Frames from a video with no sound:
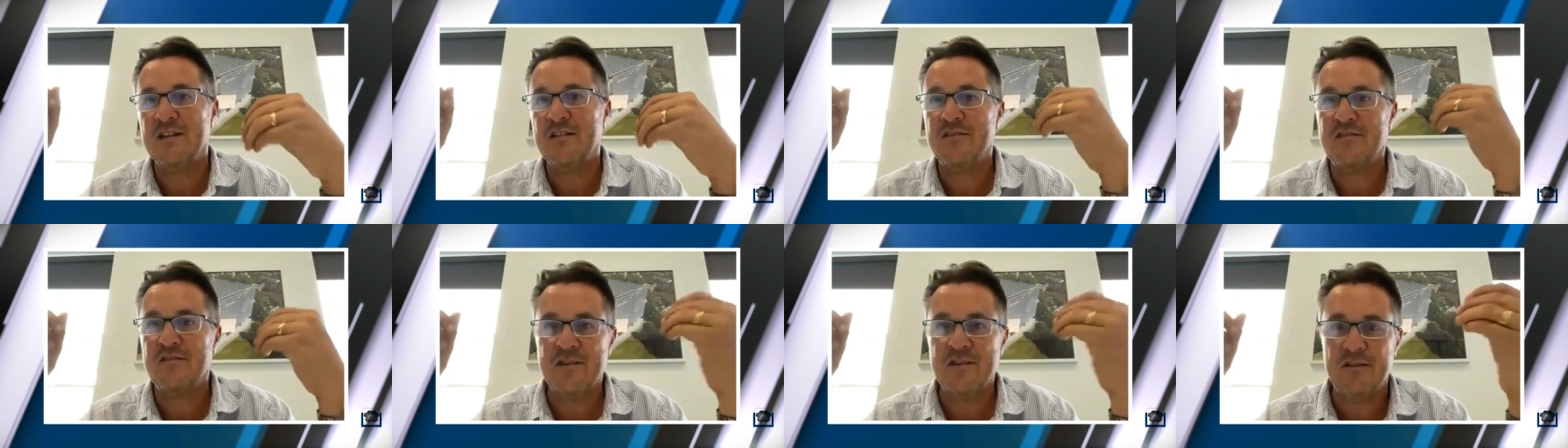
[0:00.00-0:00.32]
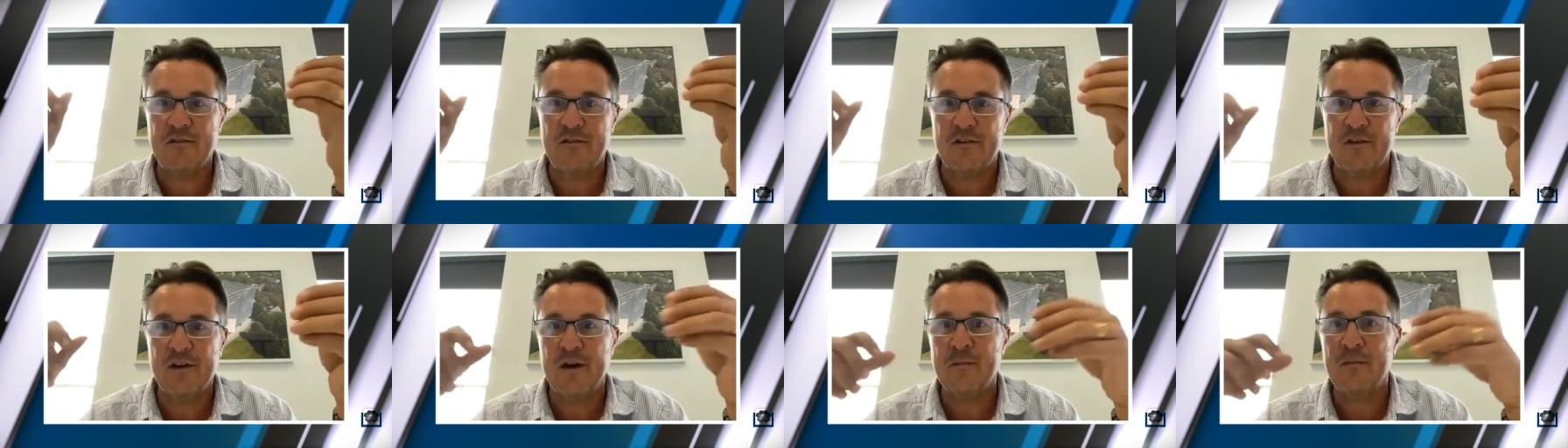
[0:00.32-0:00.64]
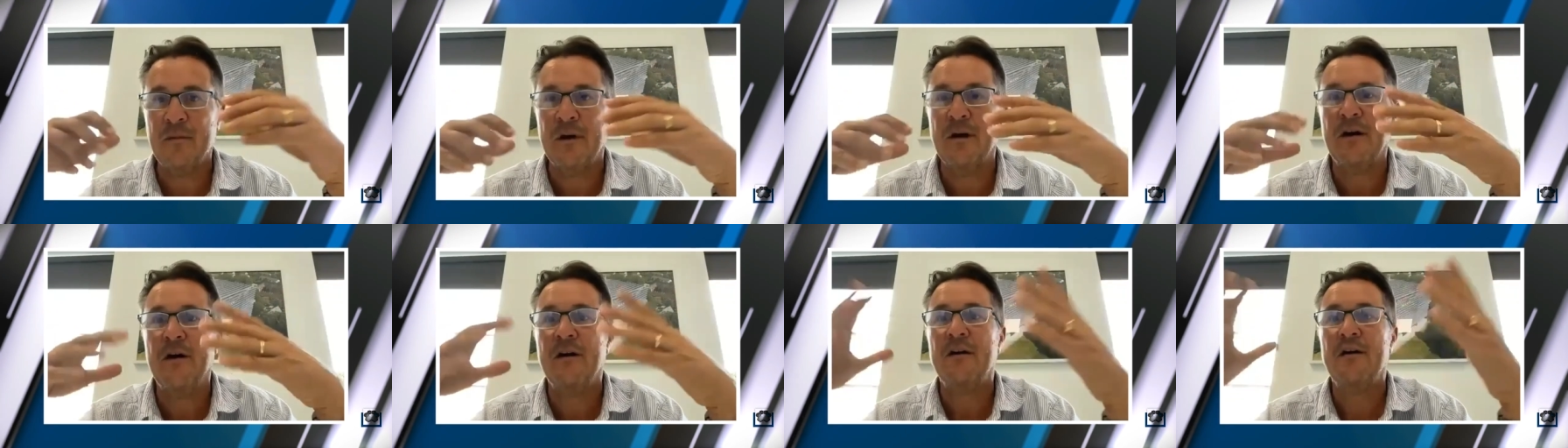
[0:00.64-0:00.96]
its serial
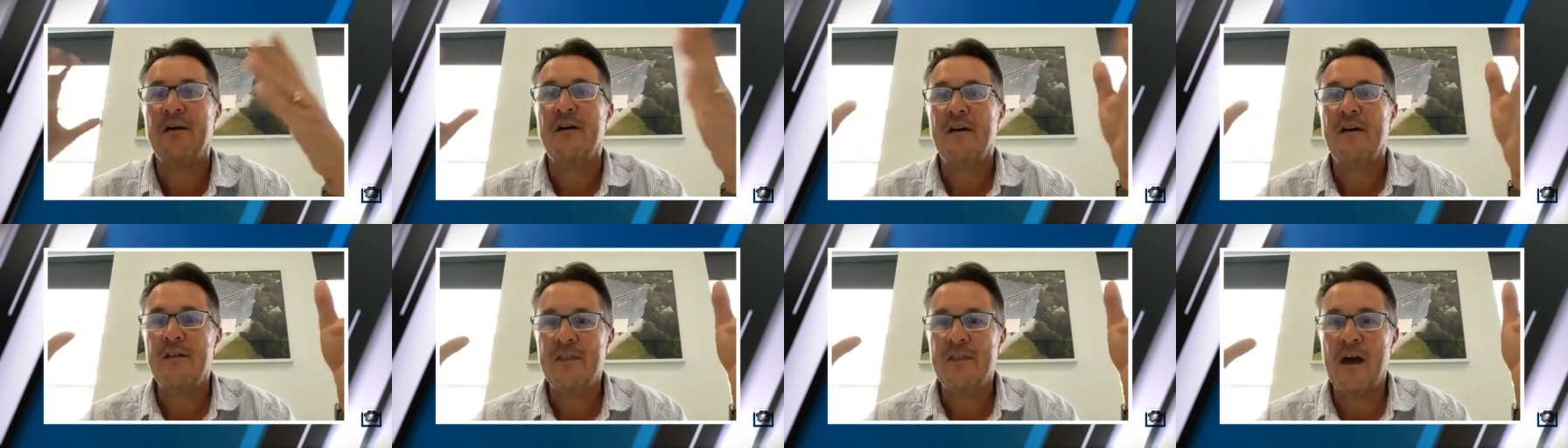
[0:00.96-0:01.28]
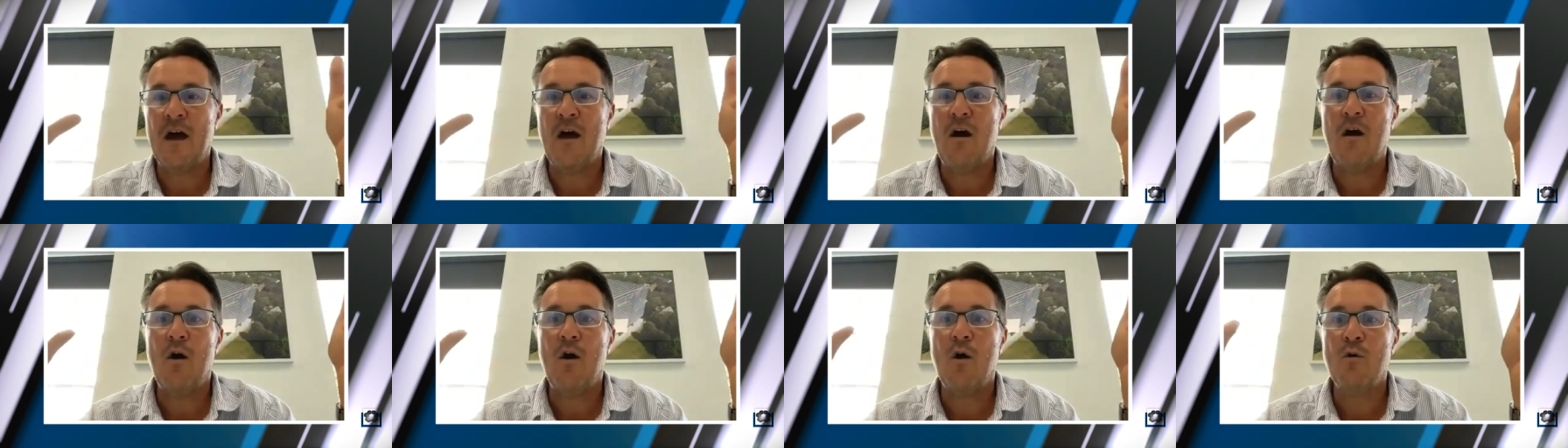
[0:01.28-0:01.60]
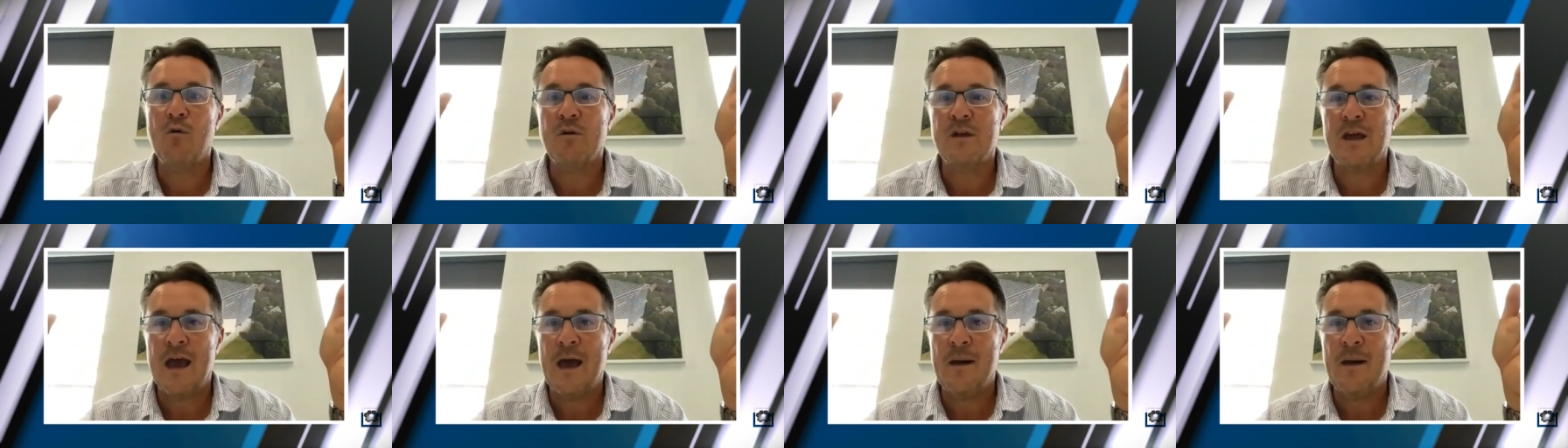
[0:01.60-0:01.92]
number, that
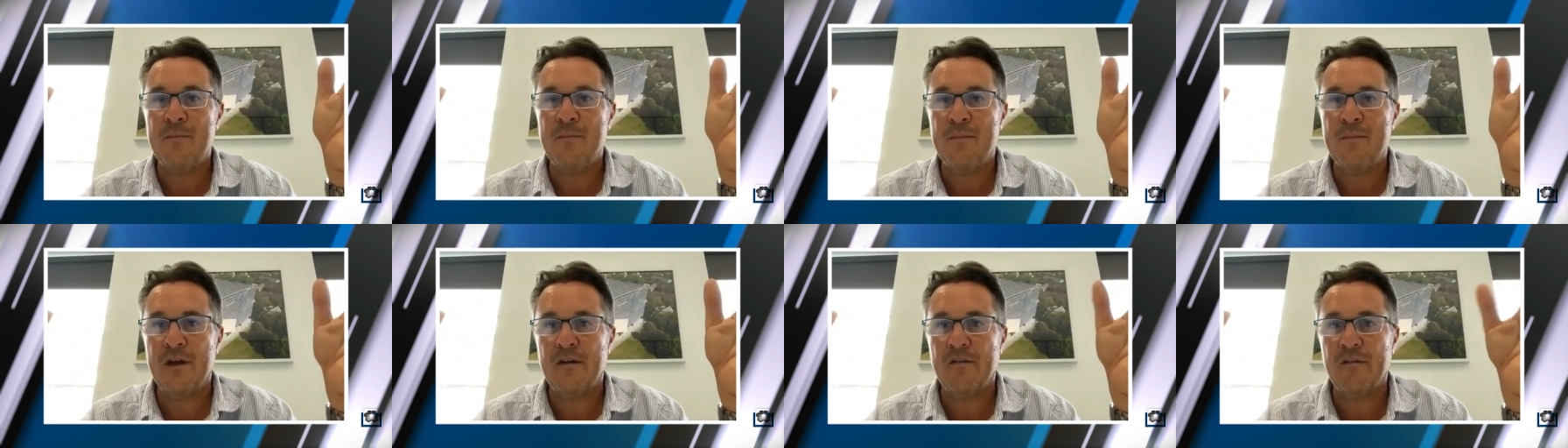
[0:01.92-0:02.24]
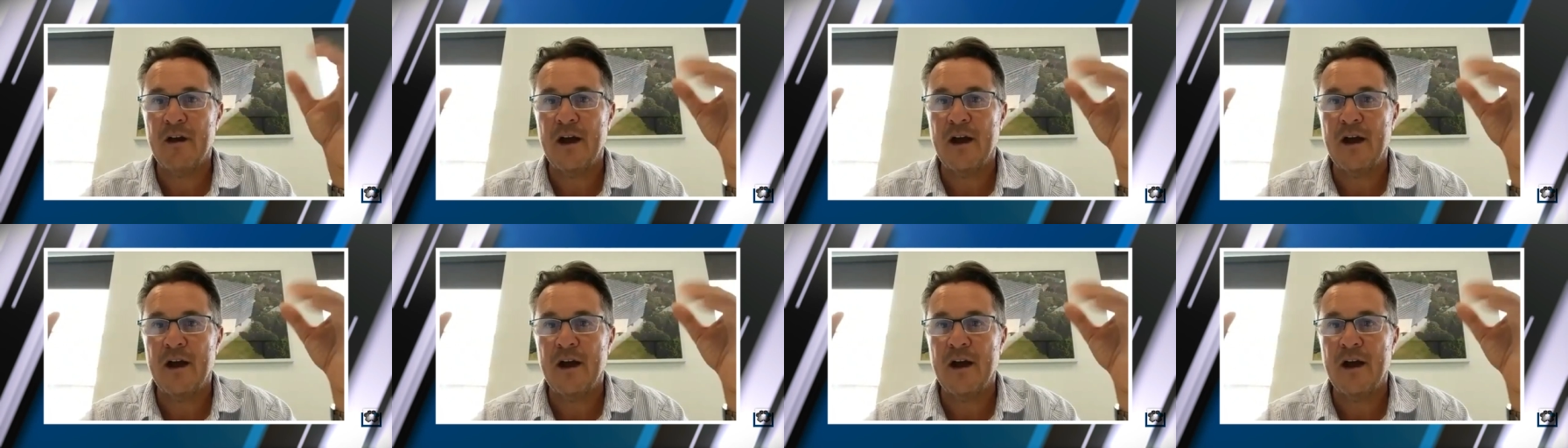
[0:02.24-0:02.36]
whole gambit, yeah.